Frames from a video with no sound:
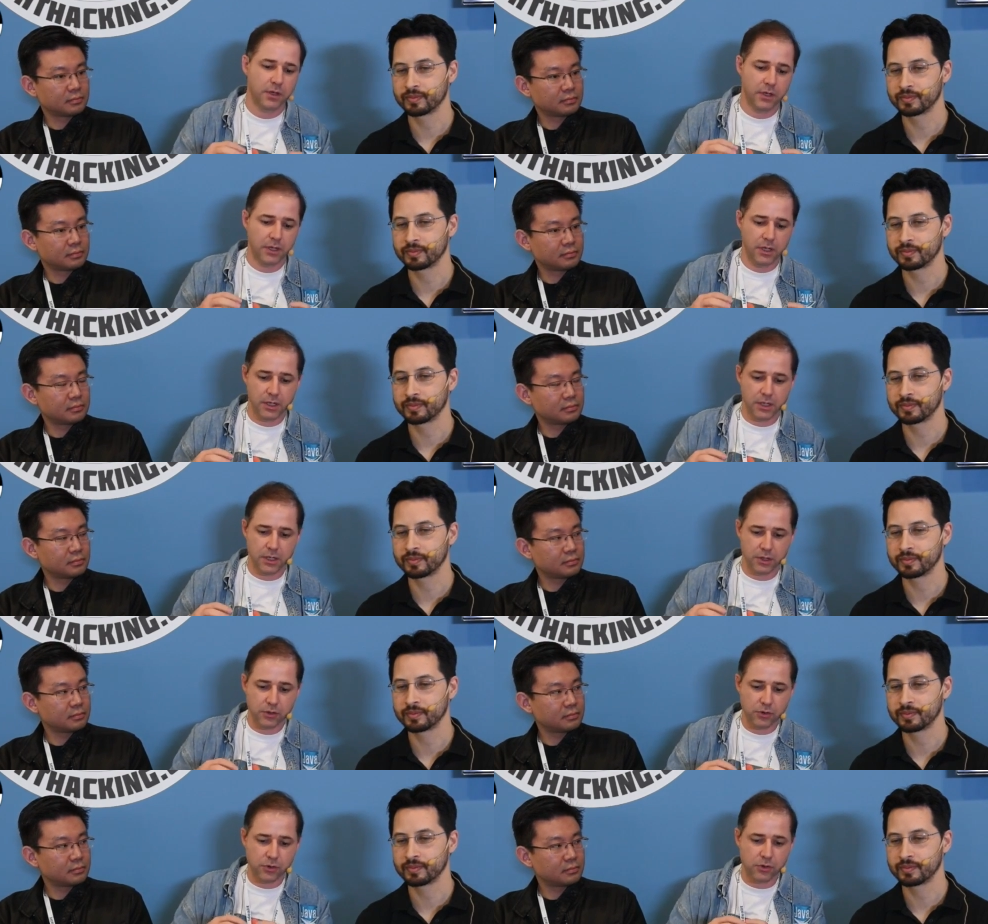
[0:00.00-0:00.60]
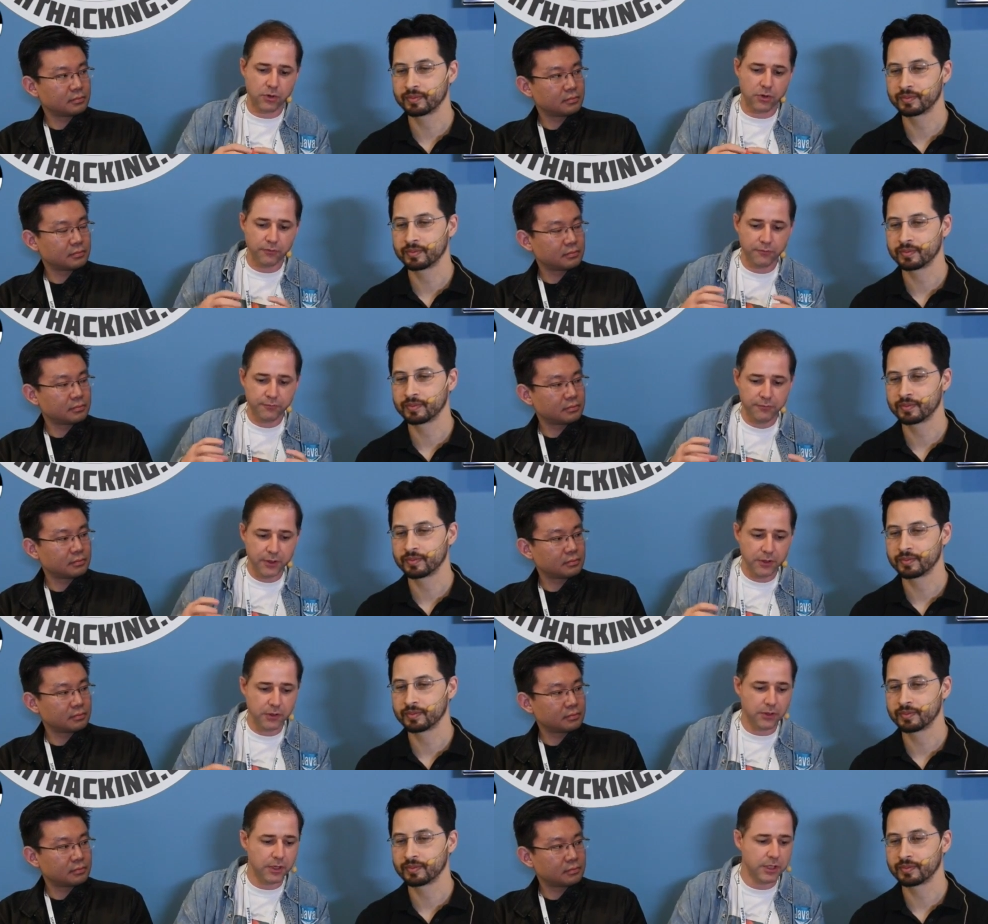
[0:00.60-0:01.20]
Speaker 1: uh,
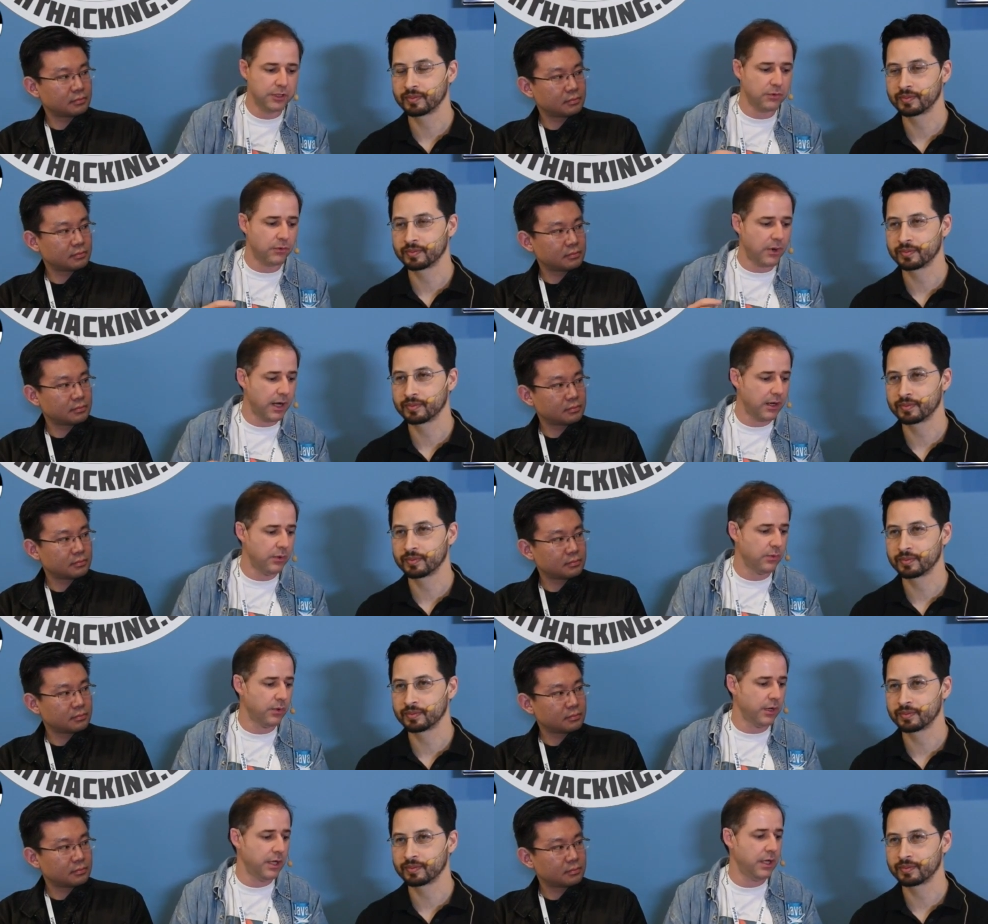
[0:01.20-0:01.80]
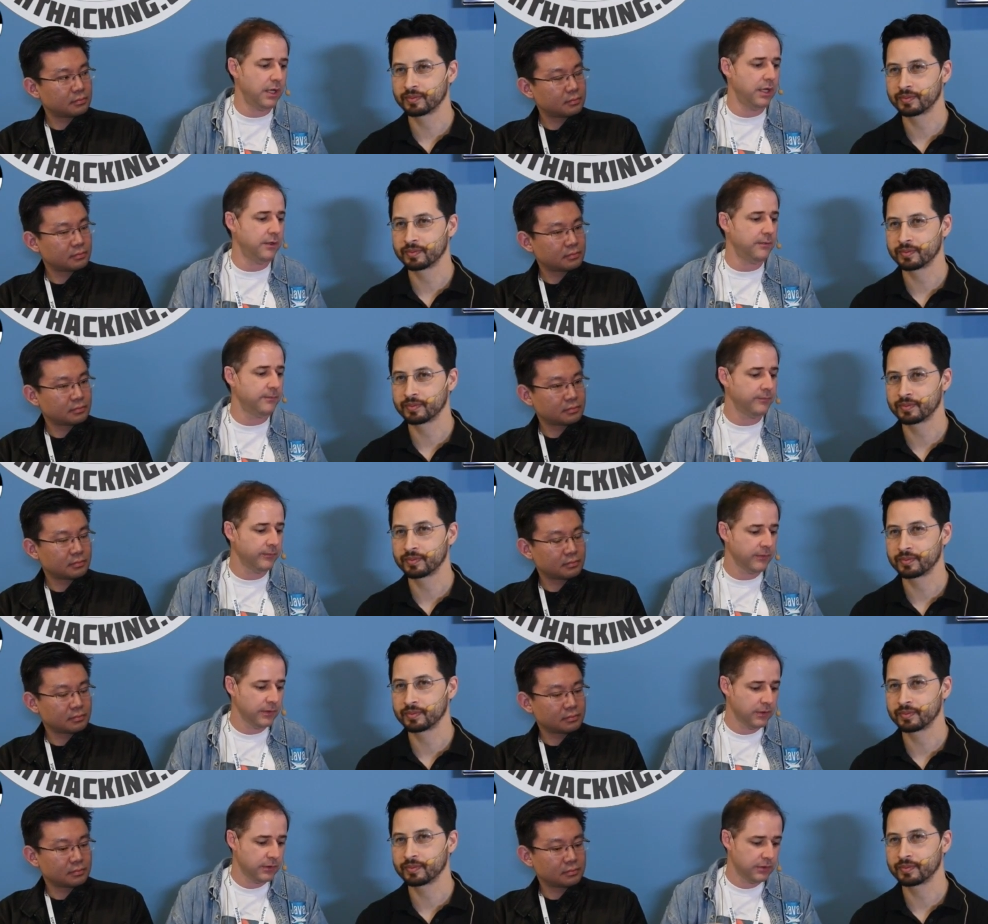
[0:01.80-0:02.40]
configuring the right way,
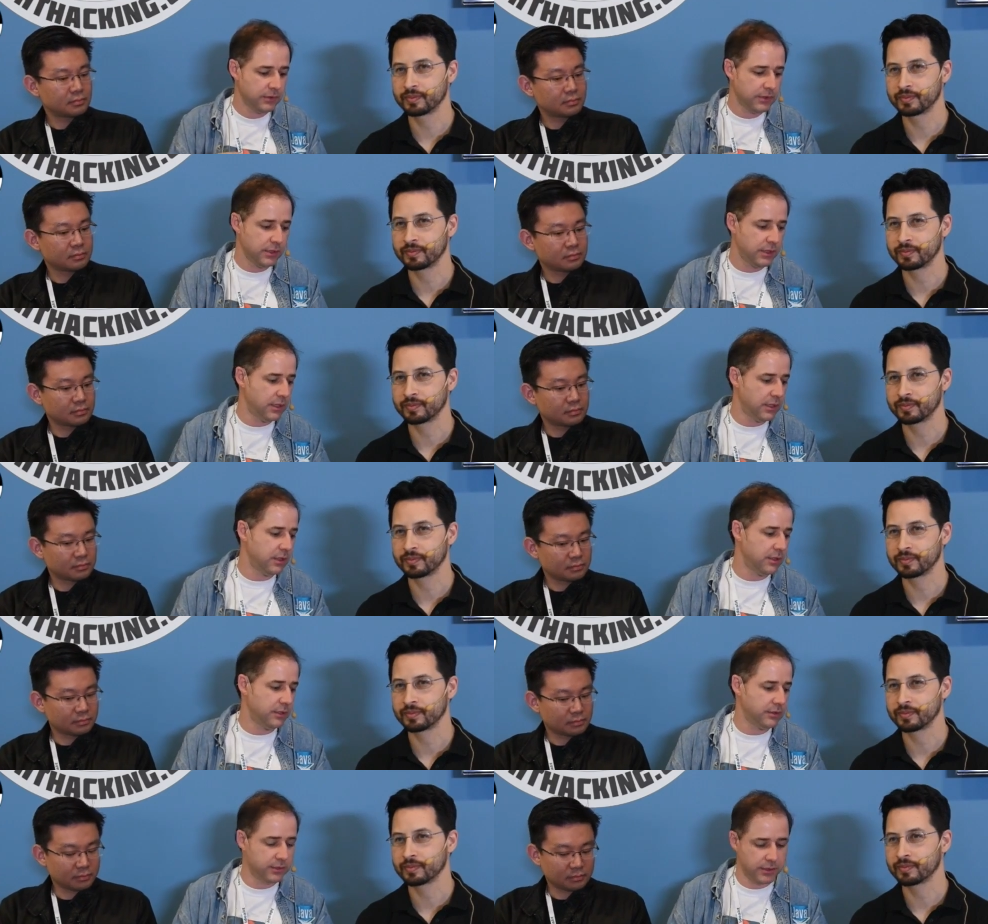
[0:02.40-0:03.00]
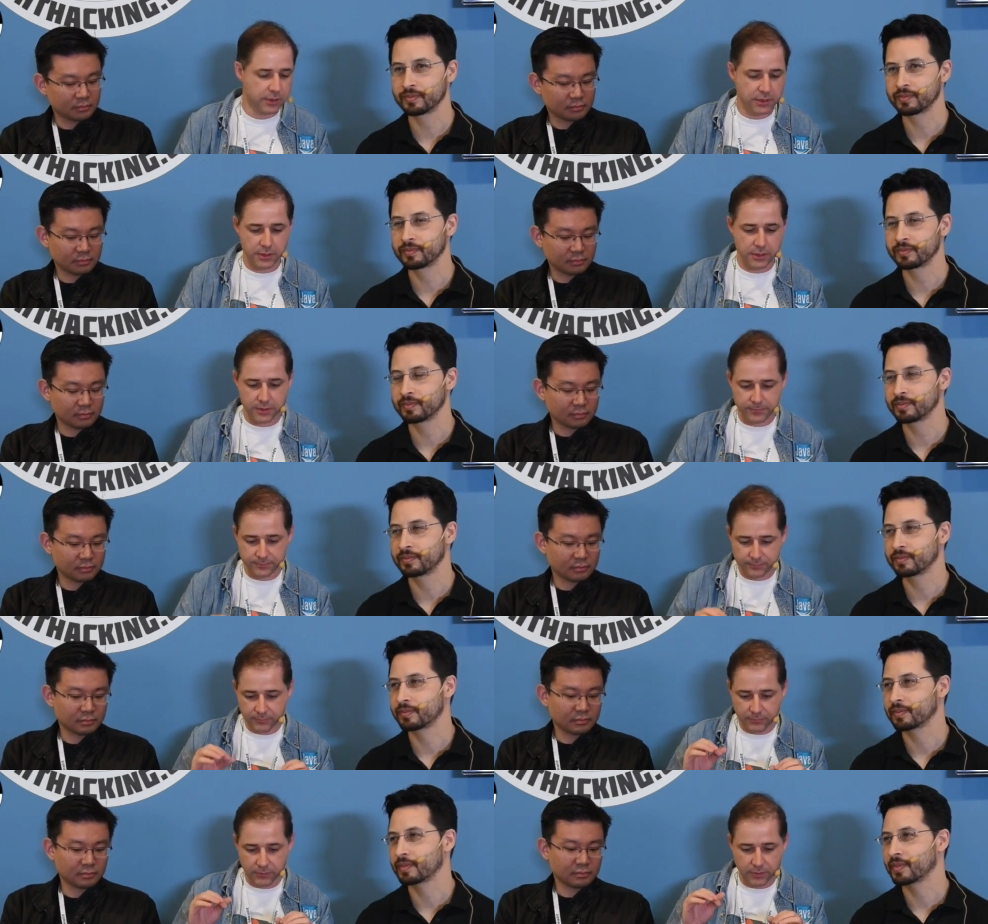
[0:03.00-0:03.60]
the, the
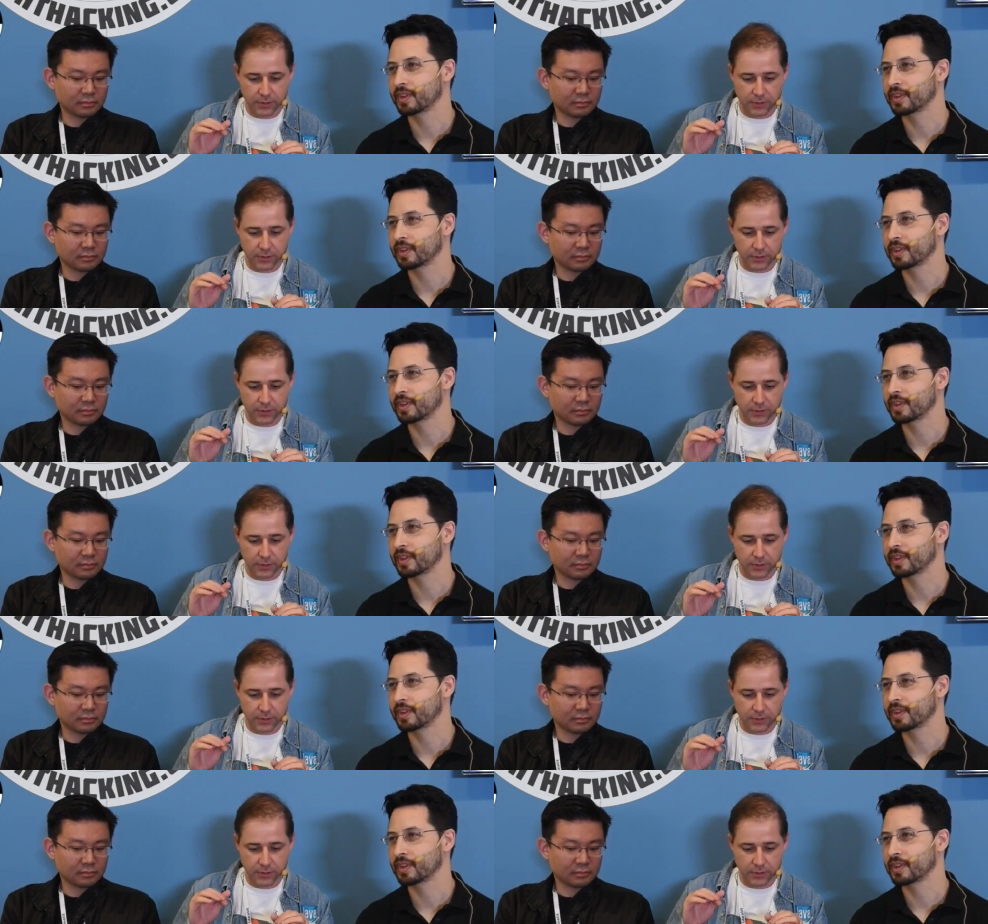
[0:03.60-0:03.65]
um,